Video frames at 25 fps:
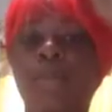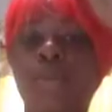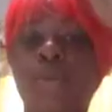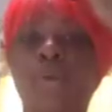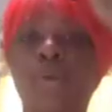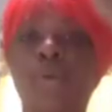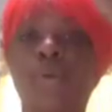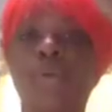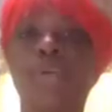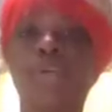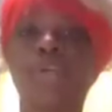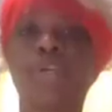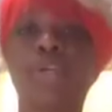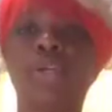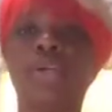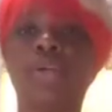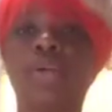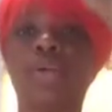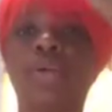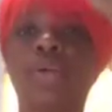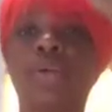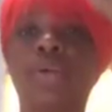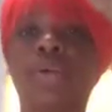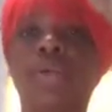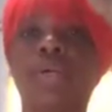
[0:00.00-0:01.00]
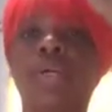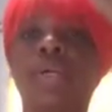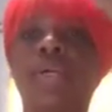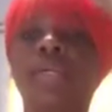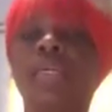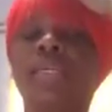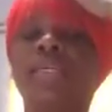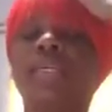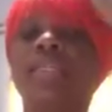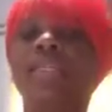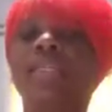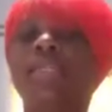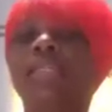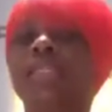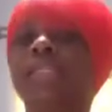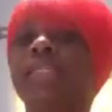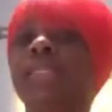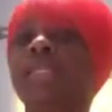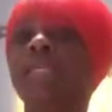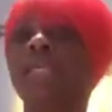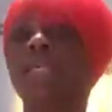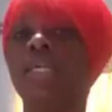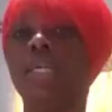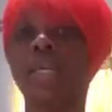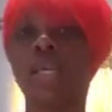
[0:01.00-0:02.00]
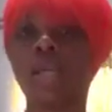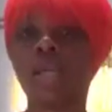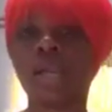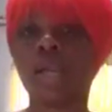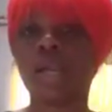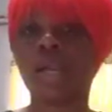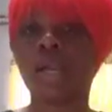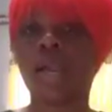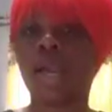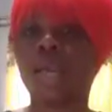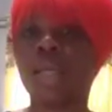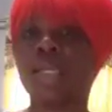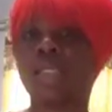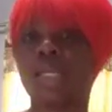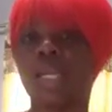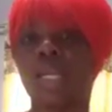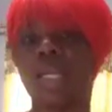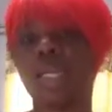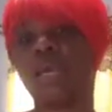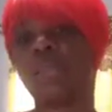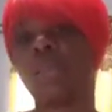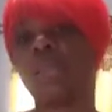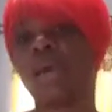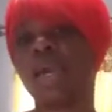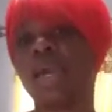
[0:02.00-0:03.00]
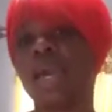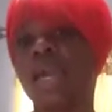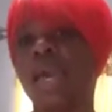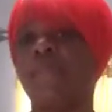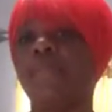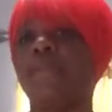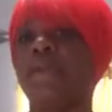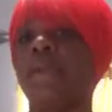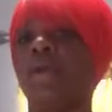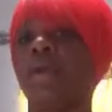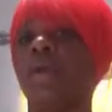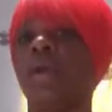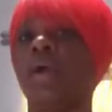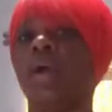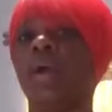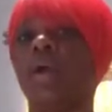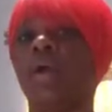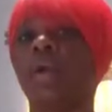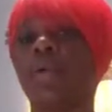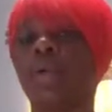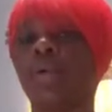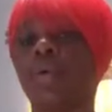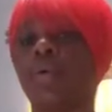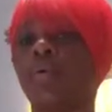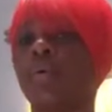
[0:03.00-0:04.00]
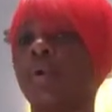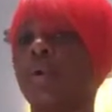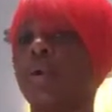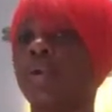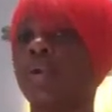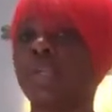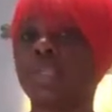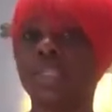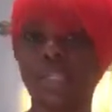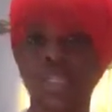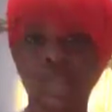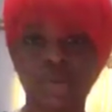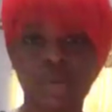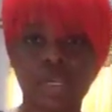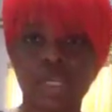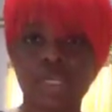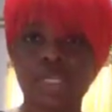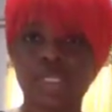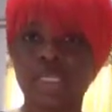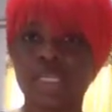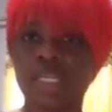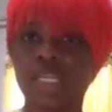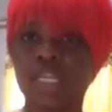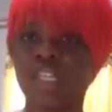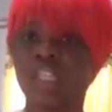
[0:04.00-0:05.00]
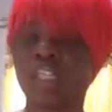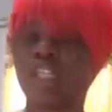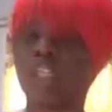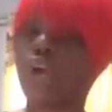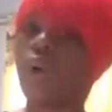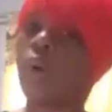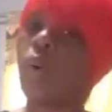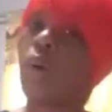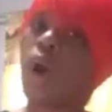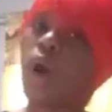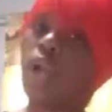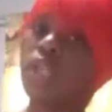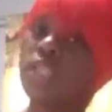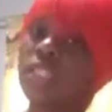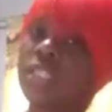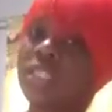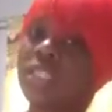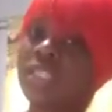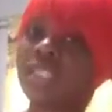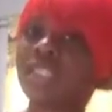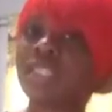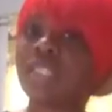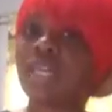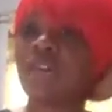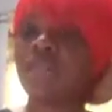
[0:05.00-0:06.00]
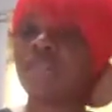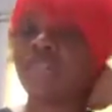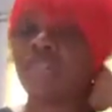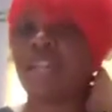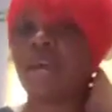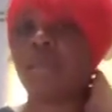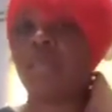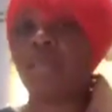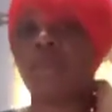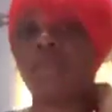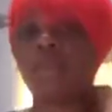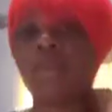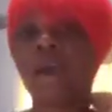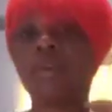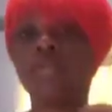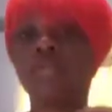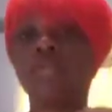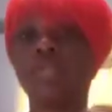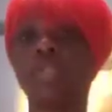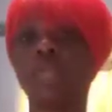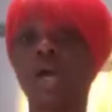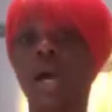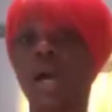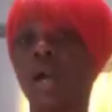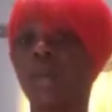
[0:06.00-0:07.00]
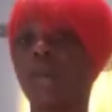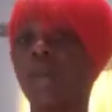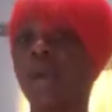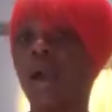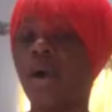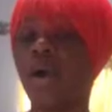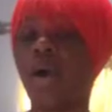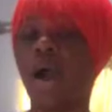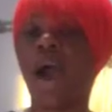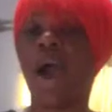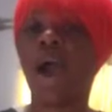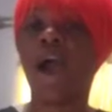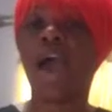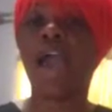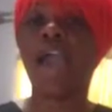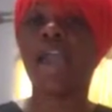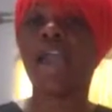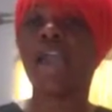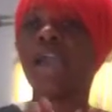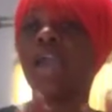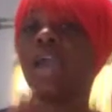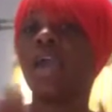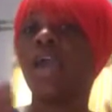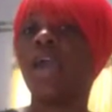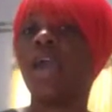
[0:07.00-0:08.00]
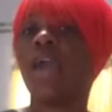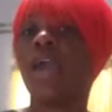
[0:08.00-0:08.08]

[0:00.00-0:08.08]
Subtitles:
earlier this year and taking my camming career seriously. So all of these stuff that I'm about to talk about, I